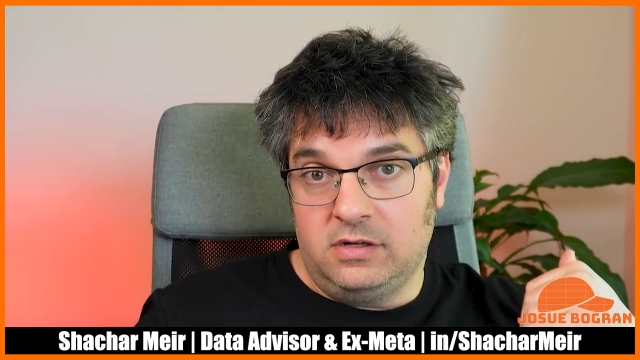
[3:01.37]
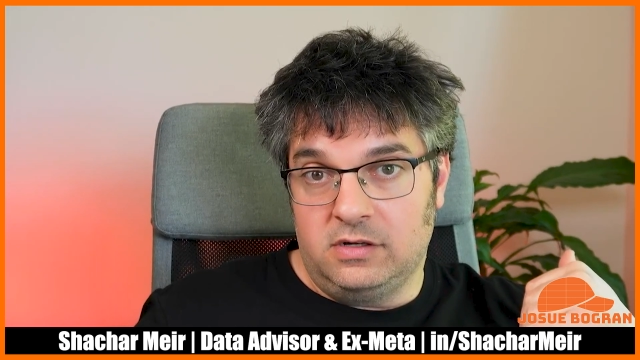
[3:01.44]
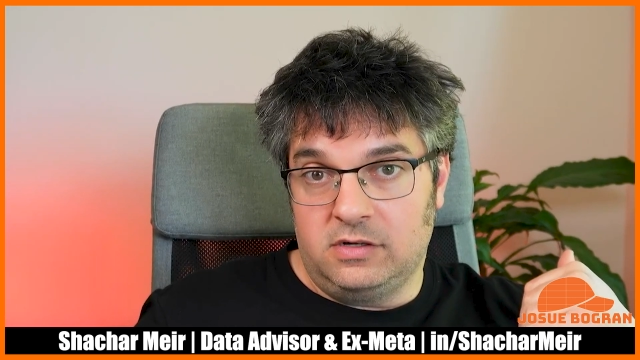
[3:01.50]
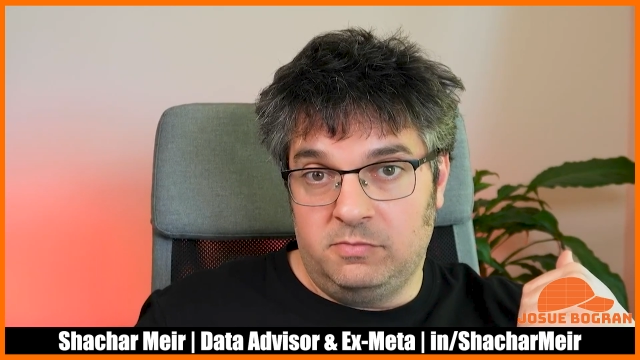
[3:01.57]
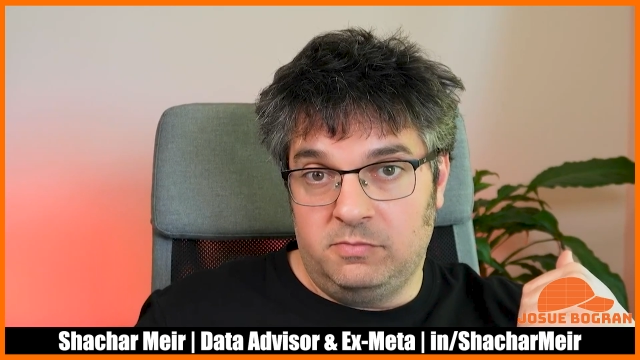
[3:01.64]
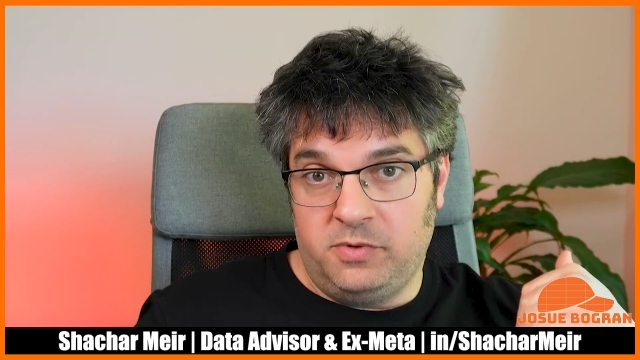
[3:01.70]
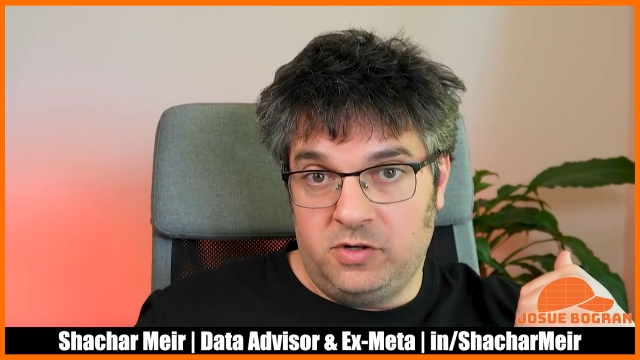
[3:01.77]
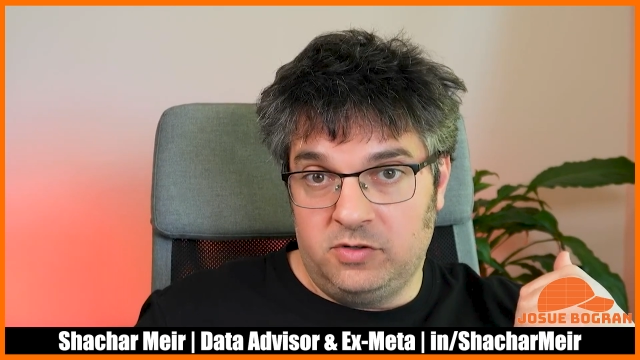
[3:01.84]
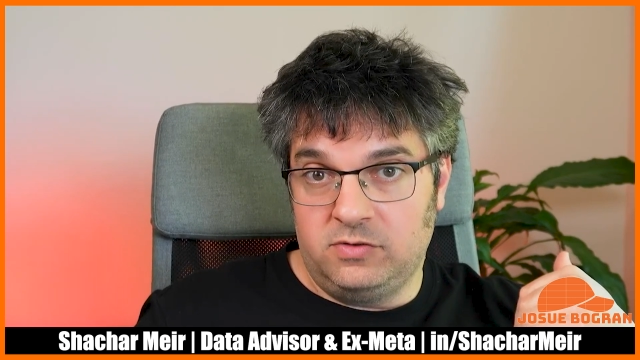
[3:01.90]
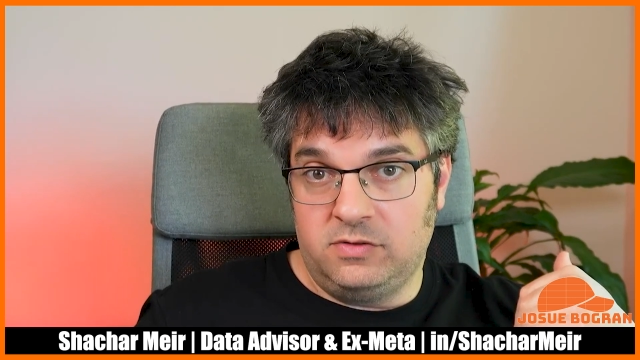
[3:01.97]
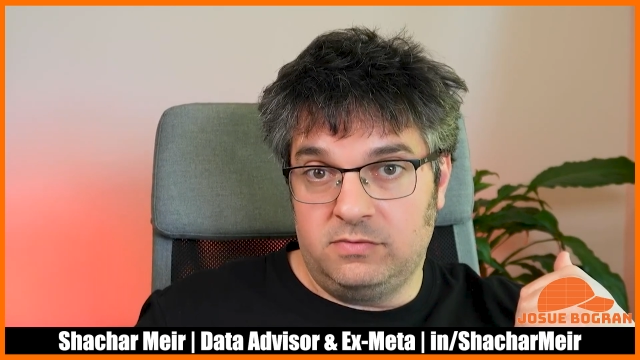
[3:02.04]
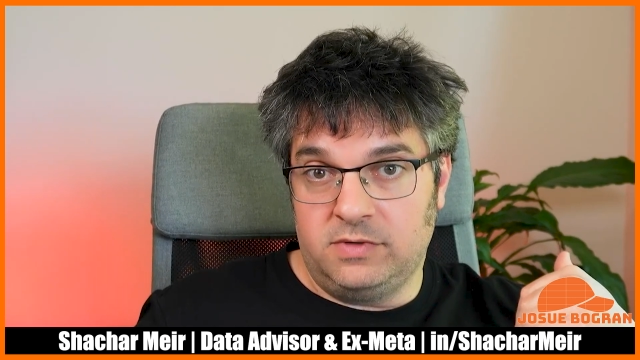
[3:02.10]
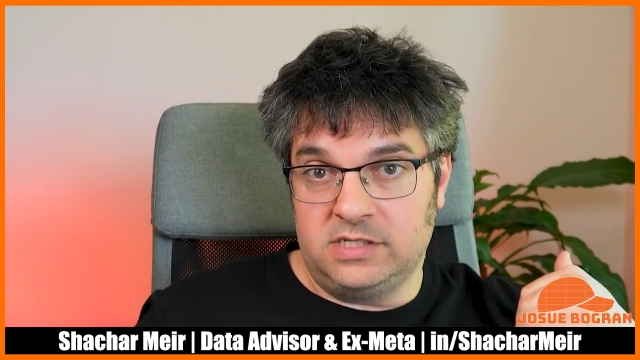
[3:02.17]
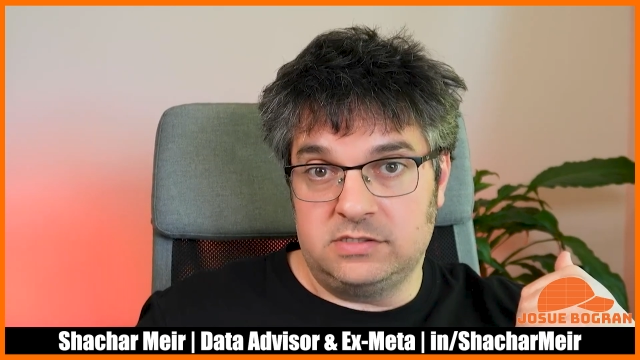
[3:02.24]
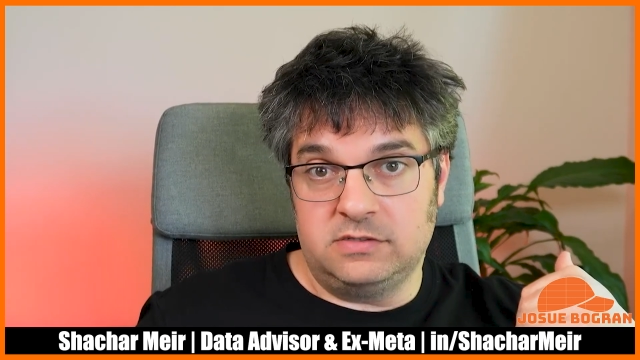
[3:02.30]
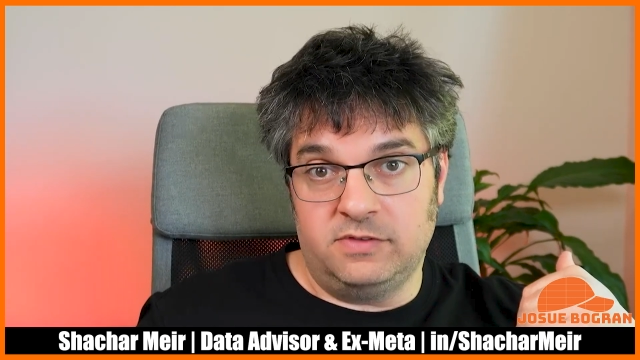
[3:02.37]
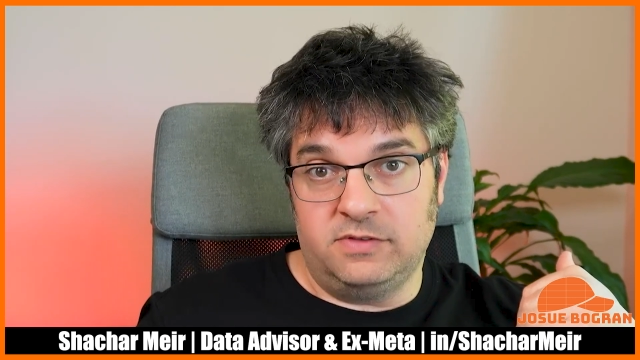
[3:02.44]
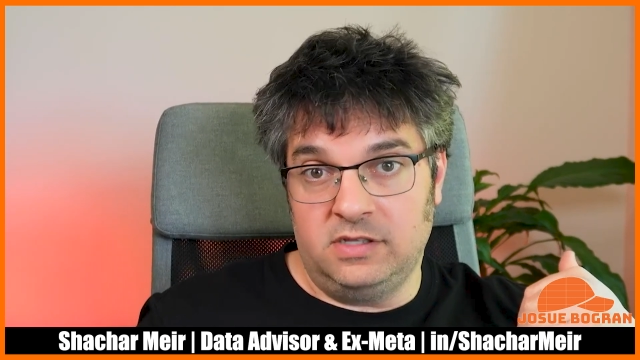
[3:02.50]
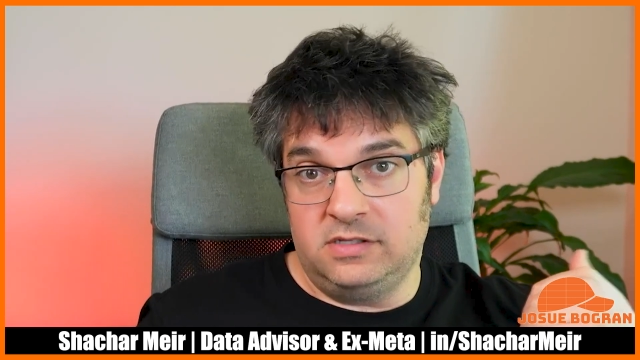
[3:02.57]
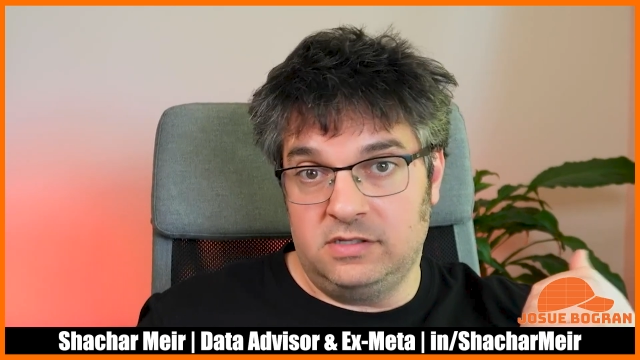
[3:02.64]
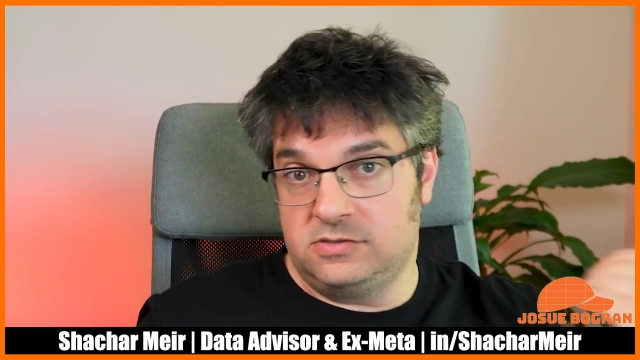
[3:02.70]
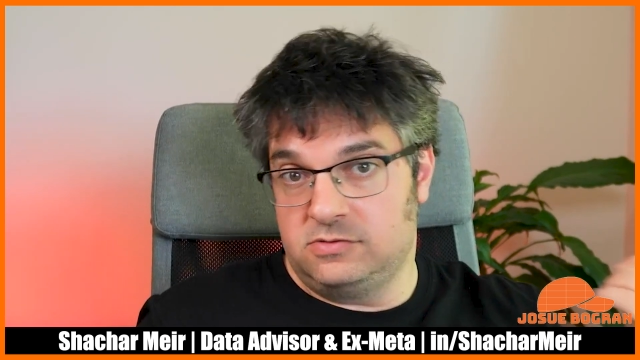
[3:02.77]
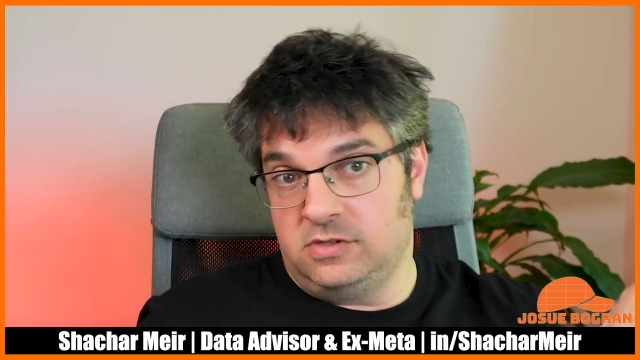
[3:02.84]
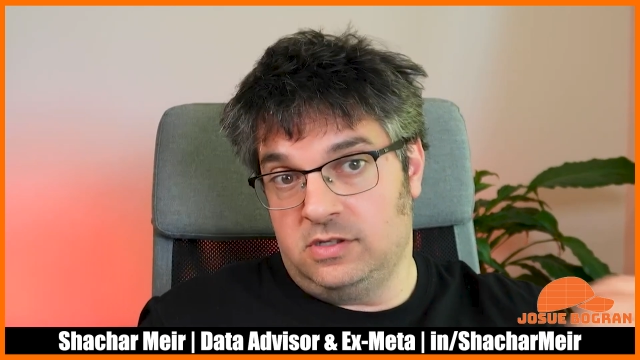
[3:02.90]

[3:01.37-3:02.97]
compared to the rest of the industry,